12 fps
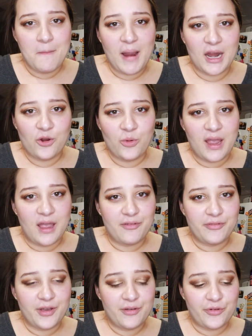
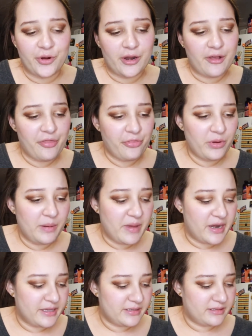microwave for 3
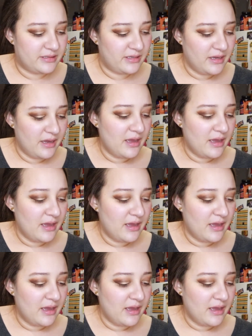minutes,